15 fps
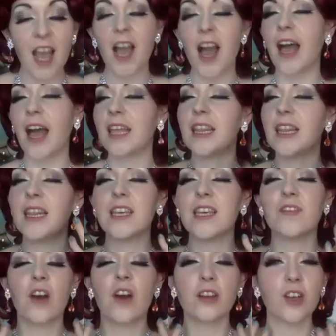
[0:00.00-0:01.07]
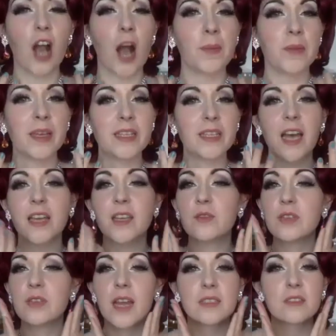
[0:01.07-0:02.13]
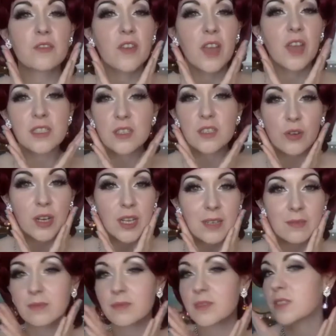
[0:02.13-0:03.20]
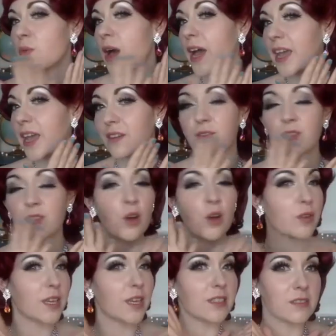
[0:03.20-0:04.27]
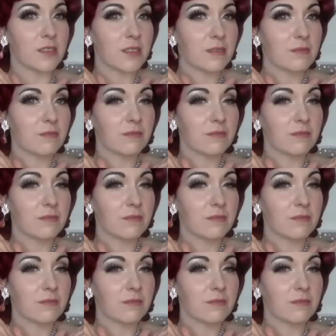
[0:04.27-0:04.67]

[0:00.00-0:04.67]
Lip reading: I live on compliments. I use it as a face cream. That's why I have no wrinkles.